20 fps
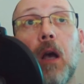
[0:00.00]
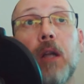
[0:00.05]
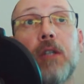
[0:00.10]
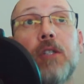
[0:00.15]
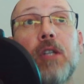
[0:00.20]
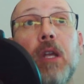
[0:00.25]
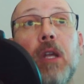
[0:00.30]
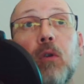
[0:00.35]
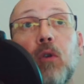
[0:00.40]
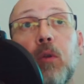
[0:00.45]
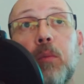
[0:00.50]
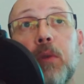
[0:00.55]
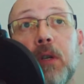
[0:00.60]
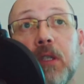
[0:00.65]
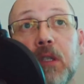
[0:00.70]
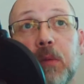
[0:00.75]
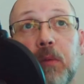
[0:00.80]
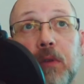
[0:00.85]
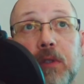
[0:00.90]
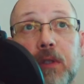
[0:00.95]
On general
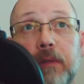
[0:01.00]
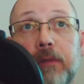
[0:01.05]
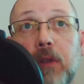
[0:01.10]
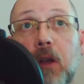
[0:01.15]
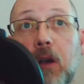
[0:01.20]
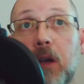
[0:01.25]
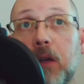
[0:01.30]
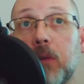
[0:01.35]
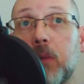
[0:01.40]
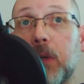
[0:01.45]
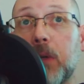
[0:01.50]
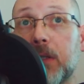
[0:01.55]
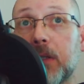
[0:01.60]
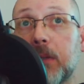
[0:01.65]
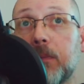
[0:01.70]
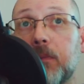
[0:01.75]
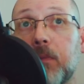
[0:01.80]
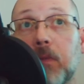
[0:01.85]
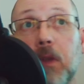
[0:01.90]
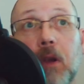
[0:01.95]
principles of law and
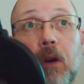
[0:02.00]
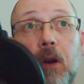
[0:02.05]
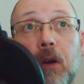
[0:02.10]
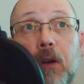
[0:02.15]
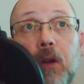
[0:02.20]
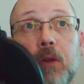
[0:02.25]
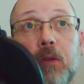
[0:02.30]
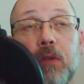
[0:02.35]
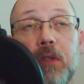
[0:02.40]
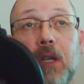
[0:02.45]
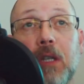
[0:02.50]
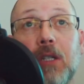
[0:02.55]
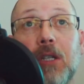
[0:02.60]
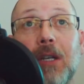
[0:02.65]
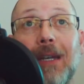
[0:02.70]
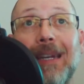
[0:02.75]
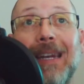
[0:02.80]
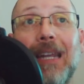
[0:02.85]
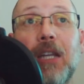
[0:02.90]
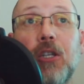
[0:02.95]
reason, there are no
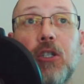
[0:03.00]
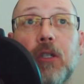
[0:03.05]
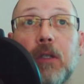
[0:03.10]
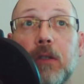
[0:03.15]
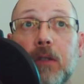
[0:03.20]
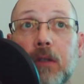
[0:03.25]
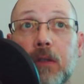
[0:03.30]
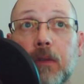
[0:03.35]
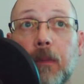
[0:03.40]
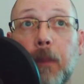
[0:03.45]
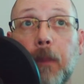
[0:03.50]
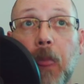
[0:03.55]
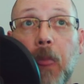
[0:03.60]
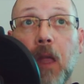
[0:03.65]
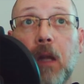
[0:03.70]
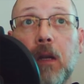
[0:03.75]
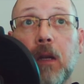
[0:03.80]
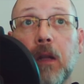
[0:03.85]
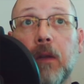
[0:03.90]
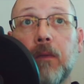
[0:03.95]
such nations.
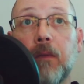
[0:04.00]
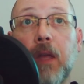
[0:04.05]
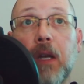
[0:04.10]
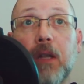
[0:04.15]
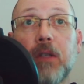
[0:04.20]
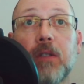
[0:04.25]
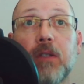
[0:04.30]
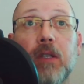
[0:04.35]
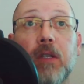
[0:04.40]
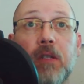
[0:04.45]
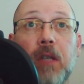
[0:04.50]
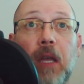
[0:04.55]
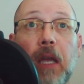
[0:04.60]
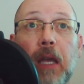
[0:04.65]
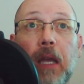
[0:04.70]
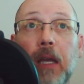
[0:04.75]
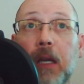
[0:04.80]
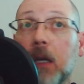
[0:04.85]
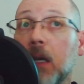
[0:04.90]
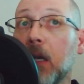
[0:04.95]
That is to
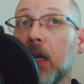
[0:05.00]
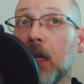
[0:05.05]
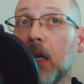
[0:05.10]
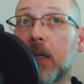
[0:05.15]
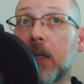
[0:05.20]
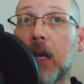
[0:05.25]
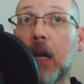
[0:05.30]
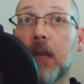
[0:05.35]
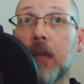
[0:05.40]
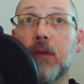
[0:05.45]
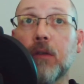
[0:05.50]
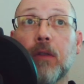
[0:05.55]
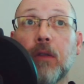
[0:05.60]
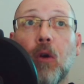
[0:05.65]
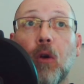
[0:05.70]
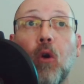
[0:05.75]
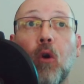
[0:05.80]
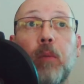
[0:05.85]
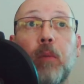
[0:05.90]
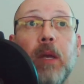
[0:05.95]
say, neither
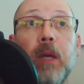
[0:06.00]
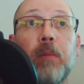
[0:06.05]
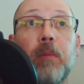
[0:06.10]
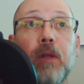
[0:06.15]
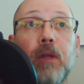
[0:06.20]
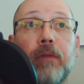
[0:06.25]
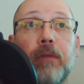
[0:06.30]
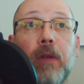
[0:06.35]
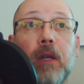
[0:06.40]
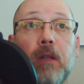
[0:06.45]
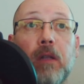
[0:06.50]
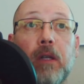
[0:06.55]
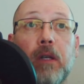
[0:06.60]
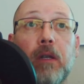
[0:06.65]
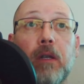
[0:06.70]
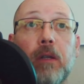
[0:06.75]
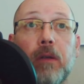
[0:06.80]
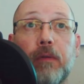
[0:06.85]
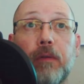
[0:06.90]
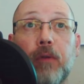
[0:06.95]
the whole people of
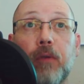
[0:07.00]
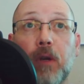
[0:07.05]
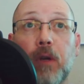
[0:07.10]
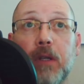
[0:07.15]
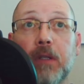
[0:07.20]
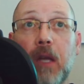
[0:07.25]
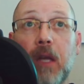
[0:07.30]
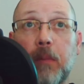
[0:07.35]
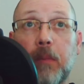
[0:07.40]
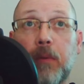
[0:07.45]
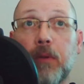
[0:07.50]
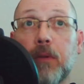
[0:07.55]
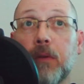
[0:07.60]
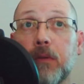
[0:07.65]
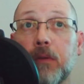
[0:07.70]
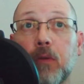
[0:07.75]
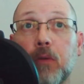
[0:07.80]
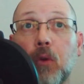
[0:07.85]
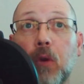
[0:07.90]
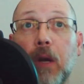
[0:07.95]
England, for example,
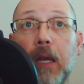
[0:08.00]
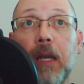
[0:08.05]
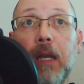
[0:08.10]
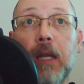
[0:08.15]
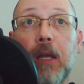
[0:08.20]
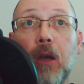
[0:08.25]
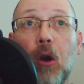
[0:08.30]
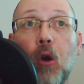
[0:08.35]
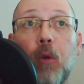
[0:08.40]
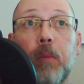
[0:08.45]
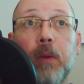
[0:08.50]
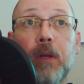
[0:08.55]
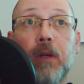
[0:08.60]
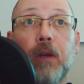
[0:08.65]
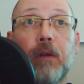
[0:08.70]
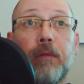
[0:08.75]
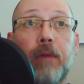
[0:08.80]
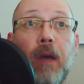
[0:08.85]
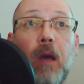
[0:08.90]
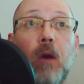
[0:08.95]
nor any open,
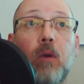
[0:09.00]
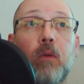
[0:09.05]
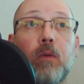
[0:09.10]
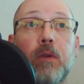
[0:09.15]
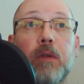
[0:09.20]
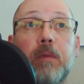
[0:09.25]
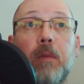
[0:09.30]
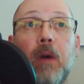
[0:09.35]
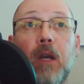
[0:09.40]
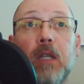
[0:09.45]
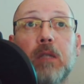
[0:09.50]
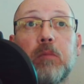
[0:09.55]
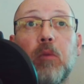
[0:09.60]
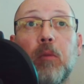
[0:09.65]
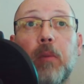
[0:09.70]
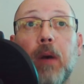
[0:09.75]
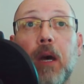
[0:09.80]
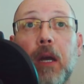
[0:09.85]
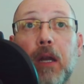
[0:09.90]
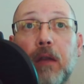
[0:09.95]
avowed,
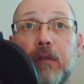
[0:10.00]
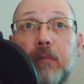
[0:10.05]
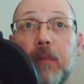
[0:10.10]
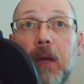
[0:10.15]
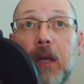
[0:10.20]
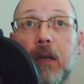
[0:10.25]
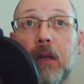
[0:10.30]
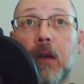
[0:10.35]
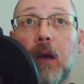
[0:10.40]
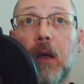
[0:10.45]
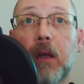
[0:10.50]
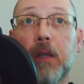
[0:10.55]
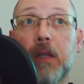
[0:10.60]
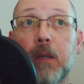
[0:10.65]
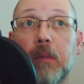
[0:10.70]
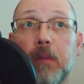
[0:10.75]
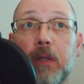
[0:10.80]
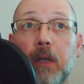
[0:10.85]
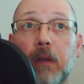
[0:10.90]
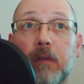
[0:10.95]
responsible body of men calling
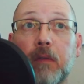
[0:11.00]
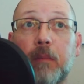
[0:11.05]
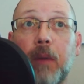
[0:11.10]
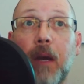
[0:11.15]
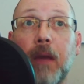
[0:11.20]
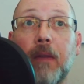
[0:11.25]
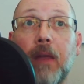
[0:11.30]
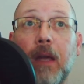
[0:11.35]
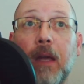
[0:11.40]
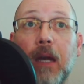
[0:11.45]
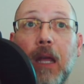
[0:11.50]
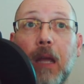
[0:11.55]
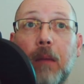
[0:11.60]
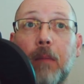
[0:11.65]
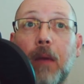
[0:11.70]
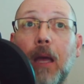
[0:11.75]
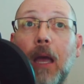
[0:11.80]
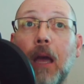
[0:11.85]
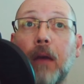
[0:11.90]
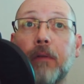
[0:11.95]
themselves by that
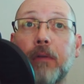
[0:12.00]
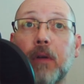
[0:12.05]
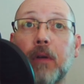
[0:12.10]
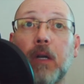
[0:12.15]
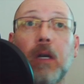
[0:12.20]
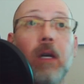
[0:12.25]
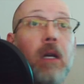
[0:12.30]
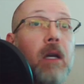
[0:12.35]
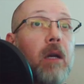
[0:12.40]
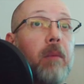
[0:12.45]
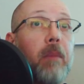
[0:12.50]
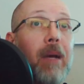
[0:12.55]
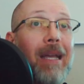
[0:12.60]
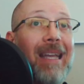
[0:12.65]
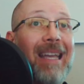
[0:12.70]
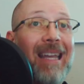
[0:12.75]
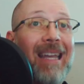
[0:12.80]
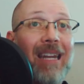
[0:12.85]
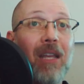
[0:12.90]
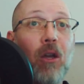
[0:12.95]
name ever, by
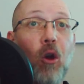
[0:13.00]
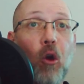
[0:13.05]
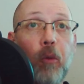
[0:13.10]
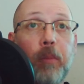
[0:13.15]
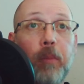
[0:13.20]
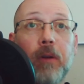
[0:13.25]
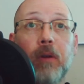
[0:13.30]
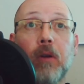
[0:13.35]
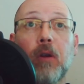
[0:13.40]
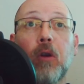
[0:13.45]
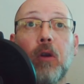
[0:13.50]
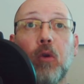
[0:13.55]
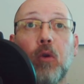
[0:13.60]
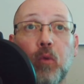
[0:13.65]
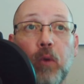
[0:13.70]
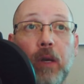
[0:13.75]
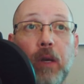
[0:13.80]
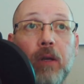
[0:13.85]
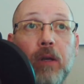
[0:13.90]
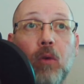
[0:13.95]
any open,
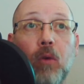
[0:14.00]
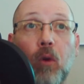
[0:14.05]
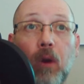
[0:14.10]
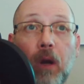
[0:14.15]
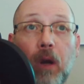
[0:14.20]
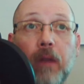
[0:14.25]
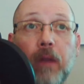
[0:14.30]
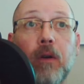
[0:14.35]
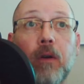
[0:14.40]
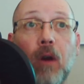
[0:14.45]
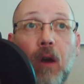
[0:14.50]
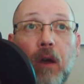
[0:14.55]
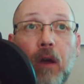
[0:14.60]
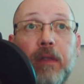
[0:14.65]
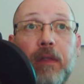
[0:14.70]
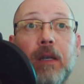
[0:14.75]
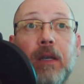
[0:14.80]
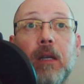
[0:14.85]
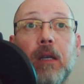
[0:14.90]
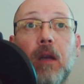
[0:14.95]
written, or other
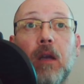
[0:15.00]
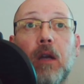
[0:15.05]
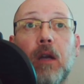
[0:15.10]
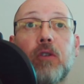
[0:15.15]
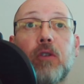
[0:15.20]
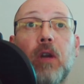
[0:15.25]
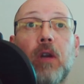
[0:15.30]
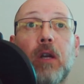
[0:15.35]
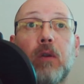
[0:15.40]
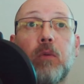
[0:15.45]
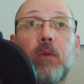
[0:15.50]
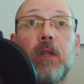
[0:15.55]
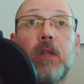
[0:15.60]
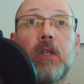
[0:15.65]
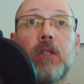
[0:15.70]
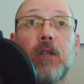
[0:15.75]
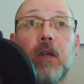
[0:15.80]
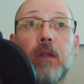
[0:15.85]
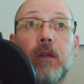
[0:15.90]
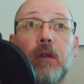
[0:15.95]
authentic contract with
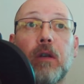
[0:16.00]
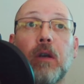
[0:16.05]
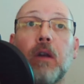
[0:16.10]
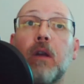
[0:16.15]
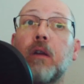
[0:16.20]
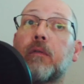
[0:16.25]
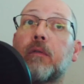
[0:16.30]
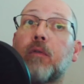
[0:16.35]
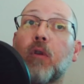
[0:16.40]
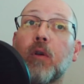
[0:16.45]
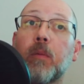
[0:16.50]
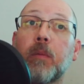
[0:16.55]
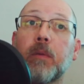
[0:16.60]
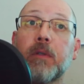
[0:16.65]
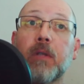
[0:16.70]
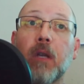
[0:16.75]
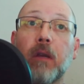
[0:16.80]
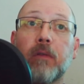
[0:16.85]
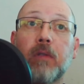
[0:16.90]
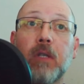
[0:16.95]
each other, form
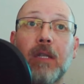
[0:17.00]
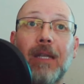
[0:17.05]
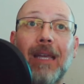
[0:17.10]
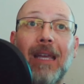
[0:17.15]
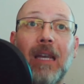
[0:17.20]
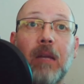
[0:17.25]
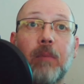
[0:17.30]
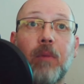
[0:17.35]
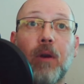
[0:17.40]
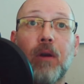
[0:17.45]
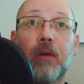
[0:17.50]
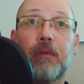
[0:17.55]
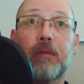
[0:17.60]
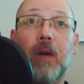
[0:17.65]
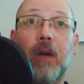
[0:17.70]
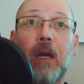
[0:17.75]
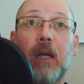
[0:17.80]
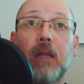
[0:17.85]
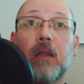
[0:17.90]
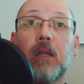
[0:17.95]
themselves into any bona
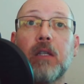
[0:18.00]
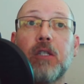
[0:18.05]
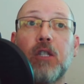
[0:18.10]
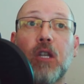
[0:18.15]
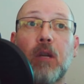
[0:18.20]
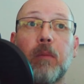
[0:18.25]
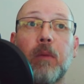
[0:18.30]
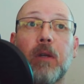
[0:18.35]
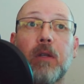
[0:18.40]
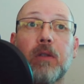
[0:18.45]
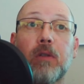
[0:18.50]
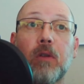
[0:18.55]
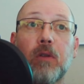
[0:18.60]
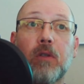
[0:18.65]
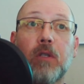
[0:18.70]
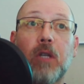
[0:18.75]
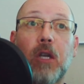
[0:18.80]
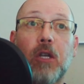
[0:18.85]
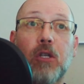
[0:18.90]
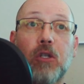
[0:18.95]
fide, legitimate
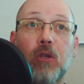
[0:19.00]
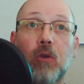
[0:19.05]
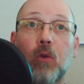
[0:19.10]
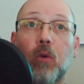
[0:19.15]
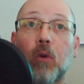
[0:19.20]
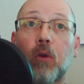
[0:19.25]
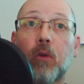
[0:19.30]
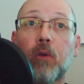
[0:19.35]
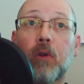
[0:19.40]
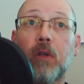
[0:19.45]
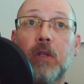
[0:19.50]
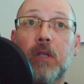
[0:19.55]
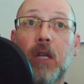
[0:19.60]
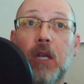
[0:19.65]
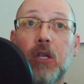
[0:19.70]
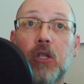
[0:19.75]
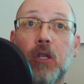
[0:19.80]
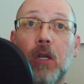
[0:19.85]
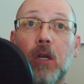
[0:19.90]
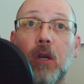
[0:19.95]
association or
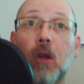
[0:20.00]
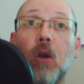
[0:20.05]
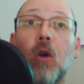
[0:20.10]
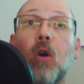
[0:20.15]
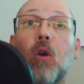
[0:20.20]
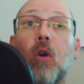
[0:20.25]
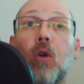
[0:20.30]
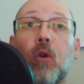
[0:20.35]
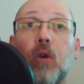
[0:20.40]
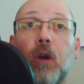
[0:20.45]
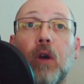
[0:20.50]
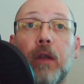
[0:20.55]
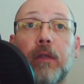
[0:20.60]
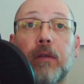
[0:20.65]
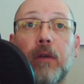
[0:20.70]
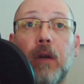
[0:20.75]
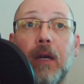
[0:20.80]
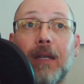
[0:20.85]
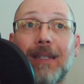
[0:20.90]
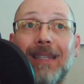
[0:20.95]
organization, or
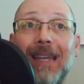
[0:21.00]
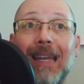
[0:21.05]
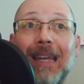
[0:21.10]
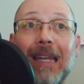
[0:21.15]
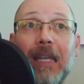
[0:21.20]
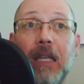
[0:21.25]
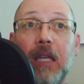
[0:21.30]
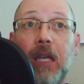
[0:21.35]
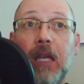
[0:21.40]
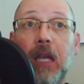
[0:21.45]
authorized any